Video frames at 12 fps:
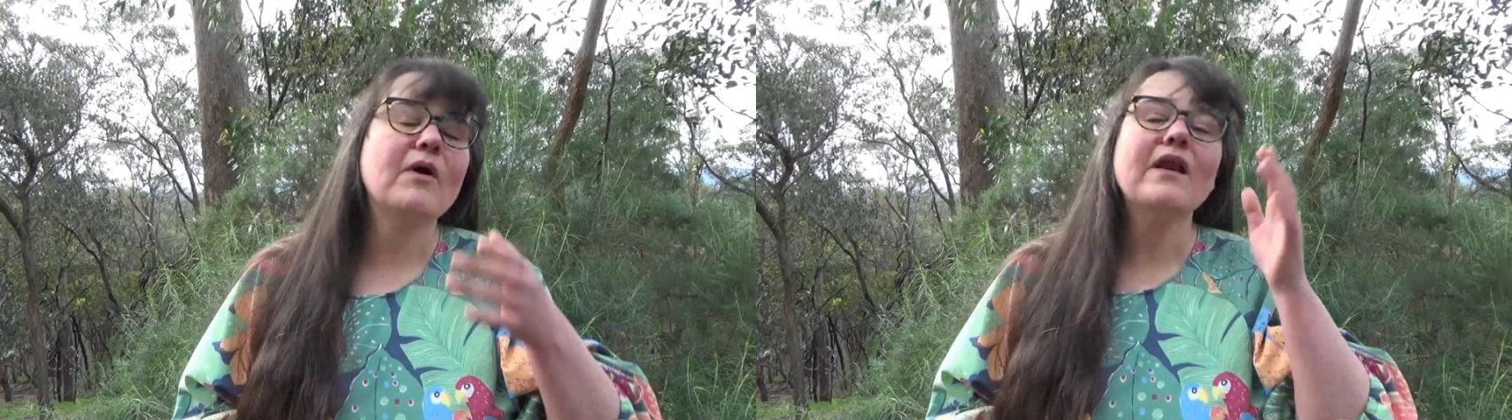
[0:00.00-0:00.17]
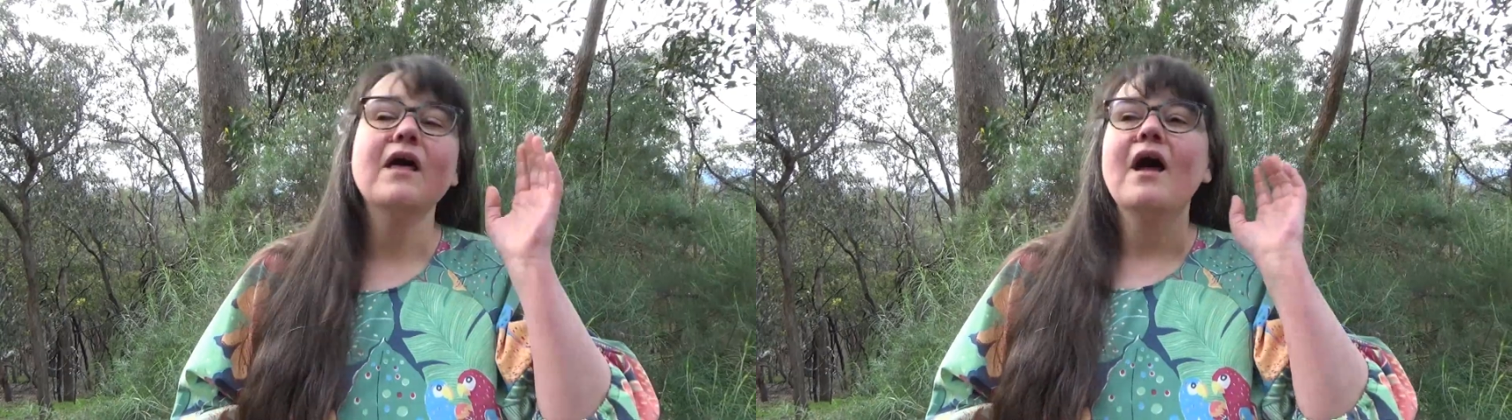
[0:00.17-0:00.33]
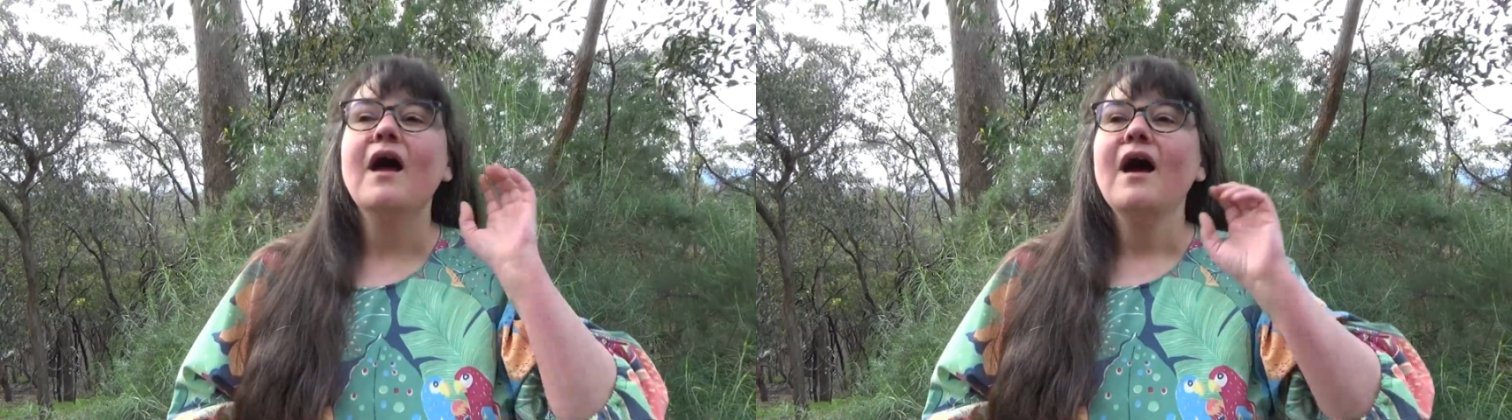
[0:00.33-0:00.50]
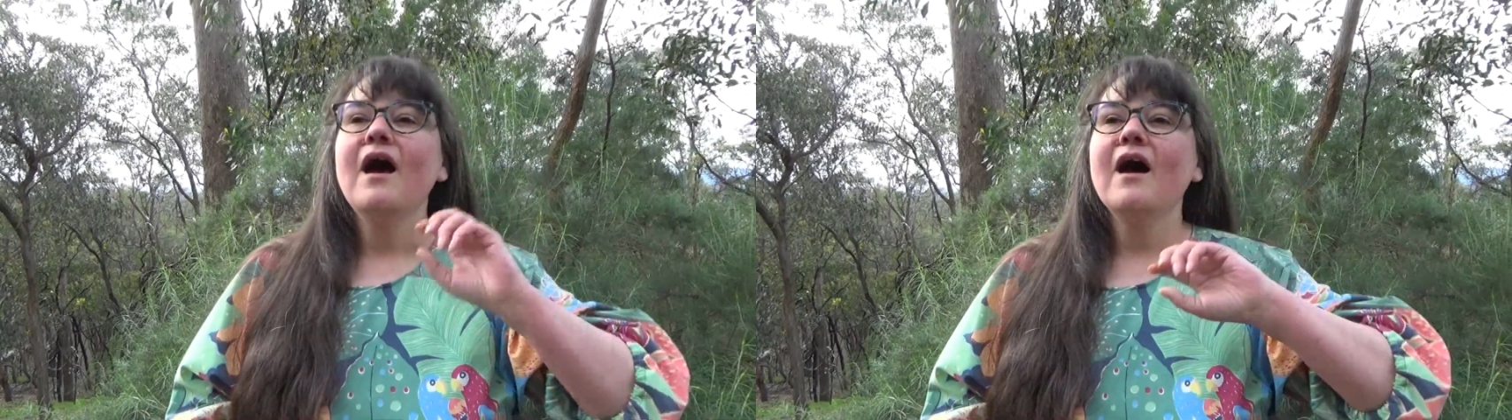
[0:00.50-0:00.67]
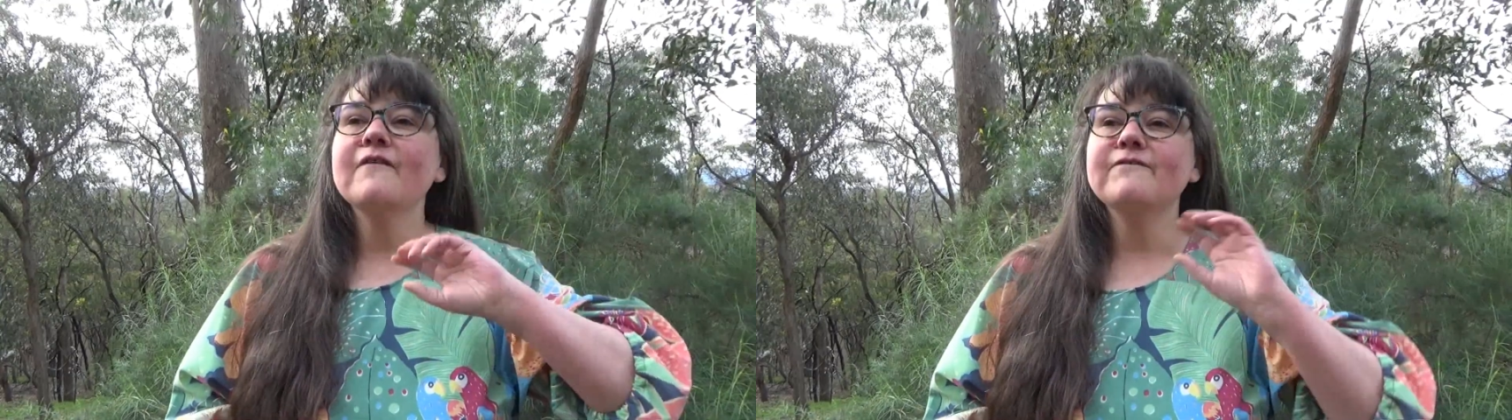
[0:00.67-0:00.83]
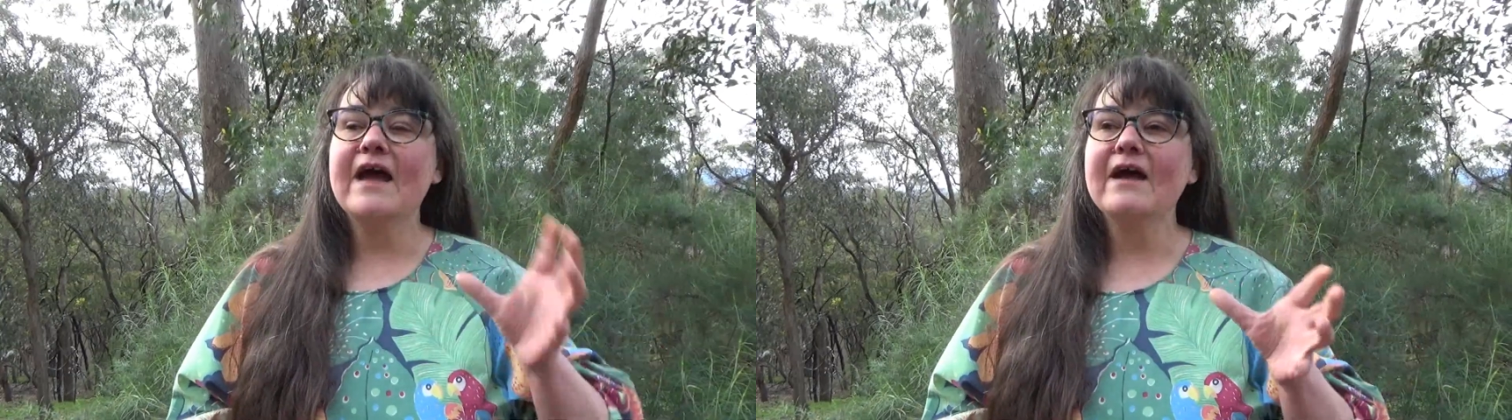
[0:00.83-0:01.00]
Well,
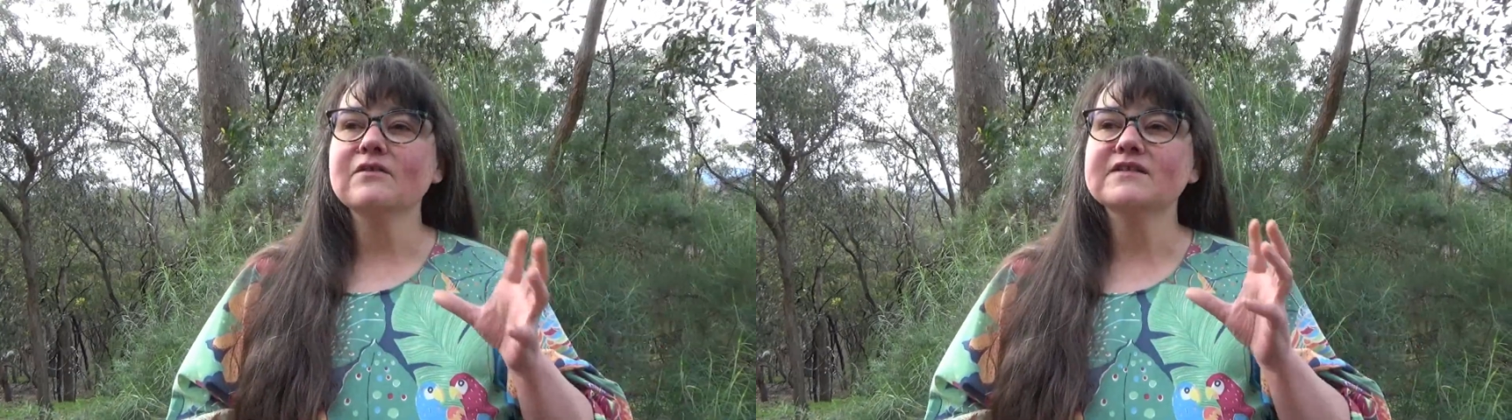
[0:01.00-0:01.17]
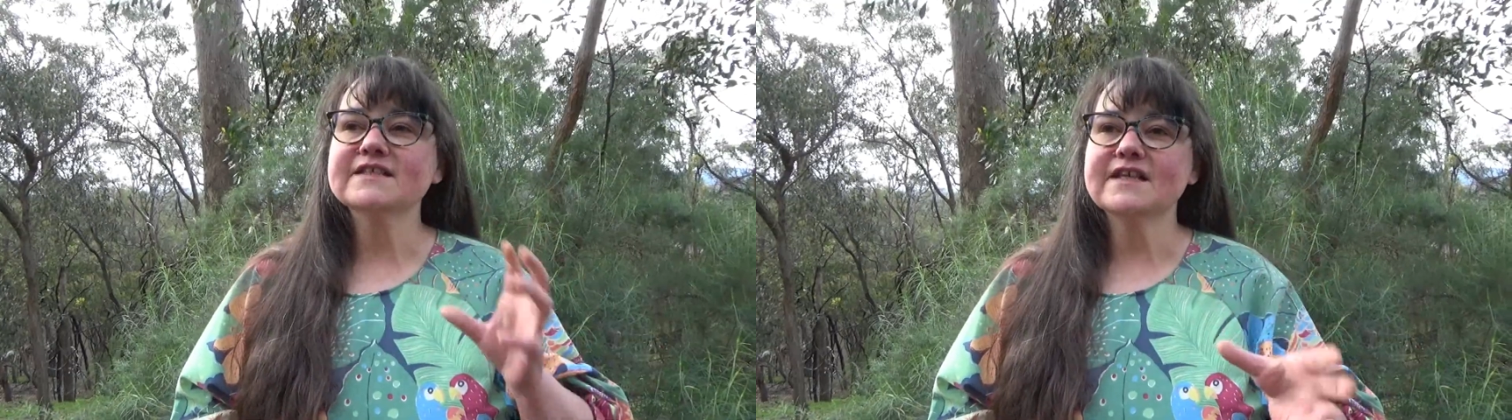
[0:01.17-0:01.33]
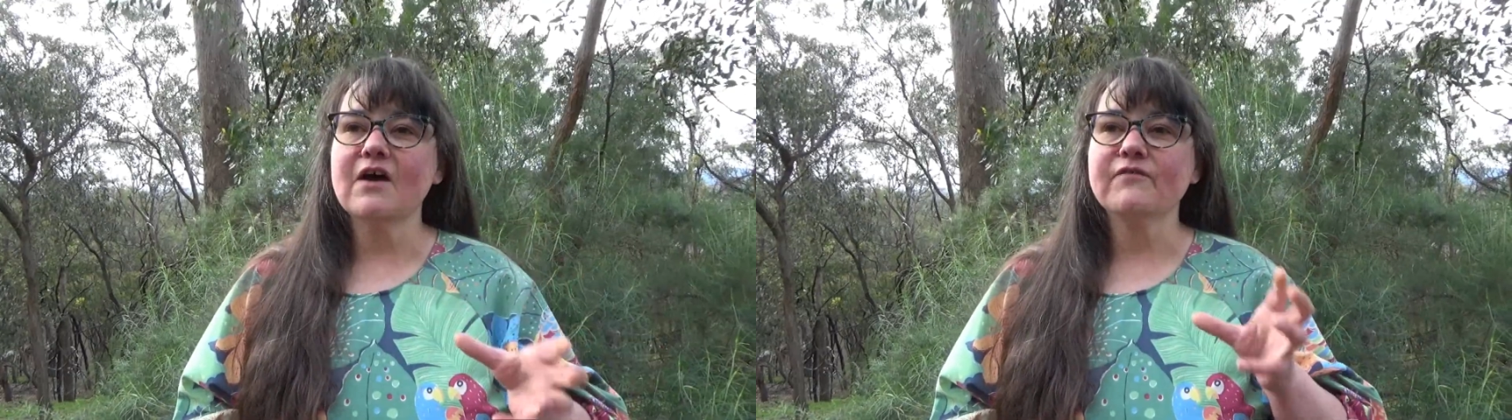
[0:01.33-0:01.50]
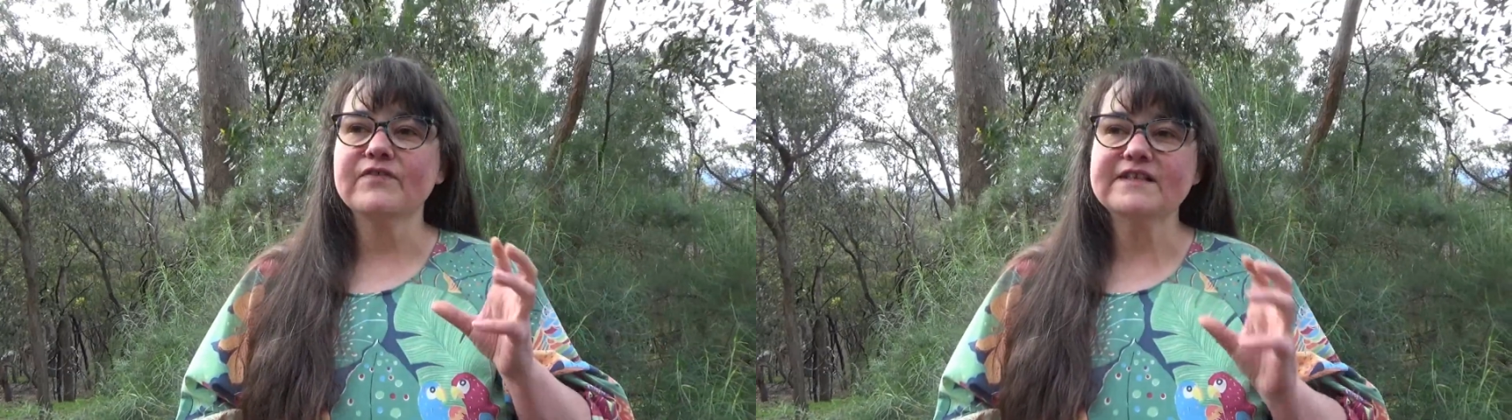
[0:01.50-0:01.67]
I found stuff.